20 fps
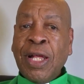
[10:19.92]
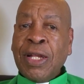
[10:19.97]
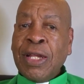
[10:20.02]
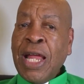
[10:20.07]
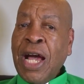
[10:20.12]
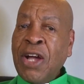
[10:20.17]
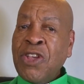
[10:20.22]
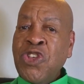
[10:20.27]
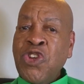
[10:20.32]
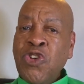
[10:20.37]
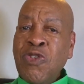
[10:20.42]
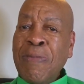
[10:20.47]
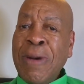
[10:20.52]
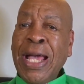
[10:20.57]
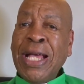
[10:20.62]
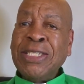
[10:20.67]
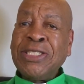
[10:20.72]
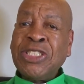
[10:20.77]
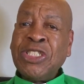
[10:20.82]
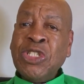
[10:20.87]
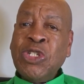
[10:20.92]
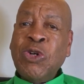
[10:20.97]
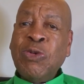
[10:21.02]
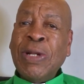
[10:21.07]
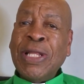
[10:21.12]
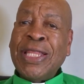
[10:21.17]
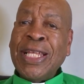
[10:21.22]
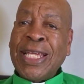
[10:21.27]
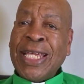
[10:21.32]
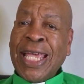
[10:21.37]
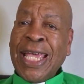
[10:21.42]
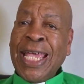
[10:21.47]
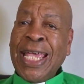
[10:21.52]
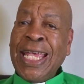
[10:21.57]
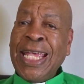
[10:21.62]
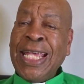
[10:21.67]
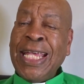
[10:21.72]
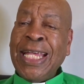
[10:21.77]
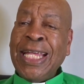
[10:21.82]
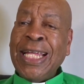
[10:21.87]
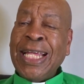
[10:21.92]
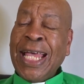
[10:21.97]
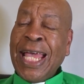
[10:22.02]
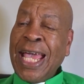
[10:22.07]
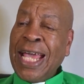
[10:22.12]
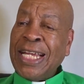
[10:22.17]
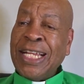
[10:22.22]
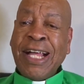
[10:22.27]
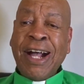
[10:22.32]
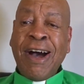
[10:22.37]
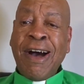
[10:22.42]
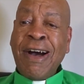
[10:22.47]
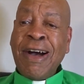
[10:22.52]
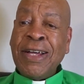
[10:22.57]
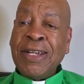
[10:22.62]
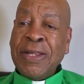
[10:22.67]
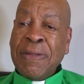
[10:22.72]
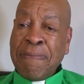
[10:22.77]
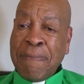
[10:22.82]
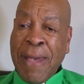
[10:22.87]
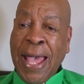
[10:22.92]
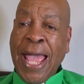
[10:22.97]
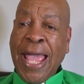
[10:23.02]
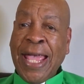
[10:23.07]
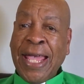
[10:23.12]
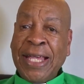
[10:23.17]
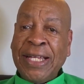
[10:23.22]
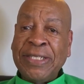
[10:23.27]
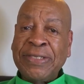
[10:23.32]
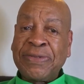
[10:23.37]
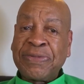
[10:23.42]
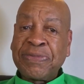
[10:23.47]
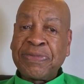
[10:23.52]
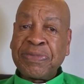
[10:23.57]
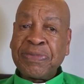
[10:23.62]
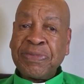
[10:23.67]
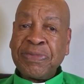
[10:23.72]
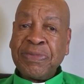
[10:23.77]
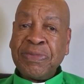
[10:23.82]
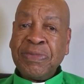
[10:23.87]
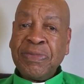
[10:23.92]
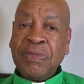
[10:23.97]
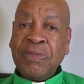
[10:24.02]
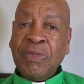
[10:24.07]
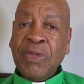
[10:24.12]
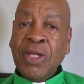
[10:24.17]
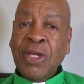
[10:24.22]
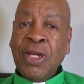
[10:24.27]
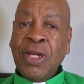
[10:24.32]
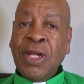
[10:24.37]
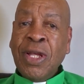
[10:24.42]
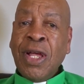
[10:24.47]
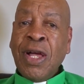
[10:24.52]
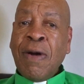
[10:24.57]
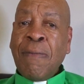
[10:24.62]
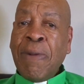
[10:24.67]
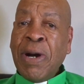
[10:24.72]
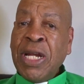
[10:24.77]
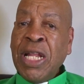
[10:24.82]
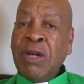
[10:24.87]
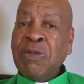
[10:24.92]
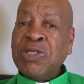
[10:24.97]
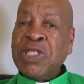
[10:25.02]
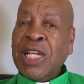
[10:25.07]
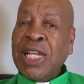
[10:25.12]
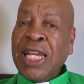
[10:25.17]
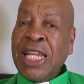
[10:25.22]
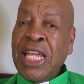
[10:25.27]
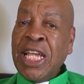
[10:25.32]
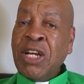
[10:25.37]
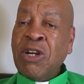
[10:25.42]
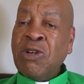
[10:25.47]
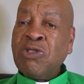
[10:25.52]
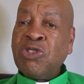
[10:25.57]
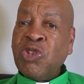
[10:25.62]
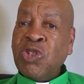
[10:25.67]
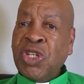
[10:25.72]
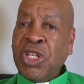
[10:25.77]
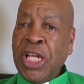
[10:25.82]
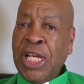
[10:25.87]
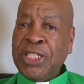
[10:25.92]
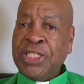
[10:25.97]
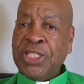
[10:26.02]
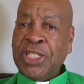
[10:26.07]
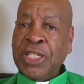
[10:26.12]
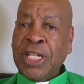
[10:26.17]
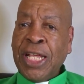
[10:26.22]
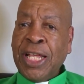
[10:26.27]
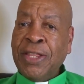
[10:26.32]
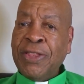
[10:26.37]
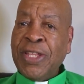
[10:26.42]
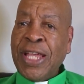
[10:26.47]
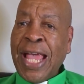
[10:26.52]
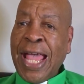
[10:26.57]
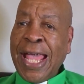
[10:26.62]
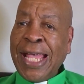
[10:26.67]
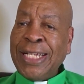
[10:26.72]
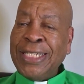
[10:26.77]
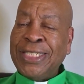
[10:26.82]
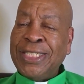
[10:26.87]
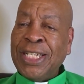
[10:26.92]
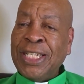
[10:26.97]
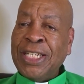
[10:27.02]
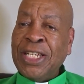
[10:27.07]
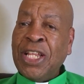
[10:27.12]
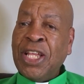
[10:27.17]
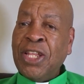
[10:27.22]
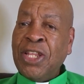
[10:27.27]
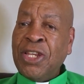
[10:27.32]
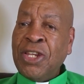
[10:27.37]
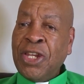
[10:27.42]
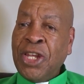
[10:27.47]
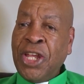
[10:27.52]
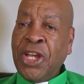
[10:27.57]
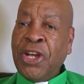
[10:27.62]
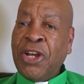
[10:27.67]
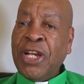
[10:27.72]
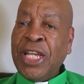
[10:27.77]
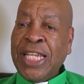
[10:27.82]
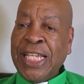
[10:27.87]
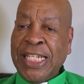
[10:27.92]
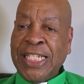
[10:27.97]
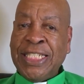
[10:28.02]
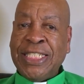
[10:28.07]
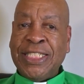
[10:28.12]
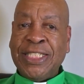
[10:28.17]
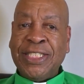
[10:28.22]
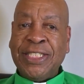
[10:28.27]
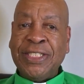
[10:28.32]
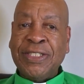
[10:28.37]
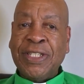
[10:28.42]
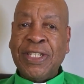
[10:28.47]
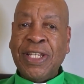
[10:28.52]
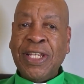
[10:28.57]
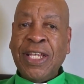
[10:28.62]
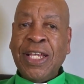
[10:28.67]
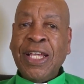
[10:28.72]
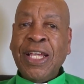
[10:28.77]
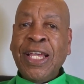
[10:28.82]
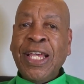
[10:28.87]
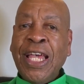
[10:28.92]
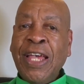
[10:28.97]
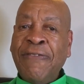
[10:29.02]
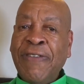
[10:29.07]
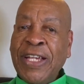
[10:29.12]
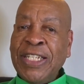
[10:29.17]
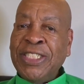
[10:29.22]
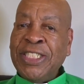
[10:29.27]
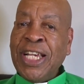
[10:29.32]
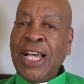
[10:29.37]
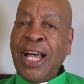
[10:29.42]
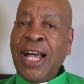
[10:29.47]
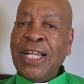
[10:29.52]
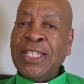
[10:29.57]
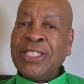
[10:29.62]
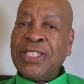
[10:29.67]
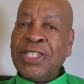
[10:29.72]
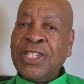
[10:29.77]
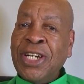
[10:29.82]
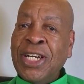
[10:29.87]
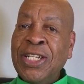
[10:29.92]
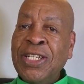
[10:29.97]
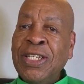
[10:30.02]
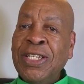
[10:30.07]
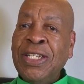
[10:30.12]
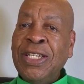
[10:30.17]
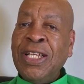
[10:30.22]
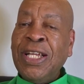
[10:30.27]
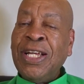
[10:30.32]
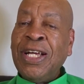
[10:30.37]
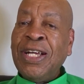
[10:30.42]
Now, you may assume that the king had gone mad, but it was a legal tradition in the ancient Near East. If a judge couldn't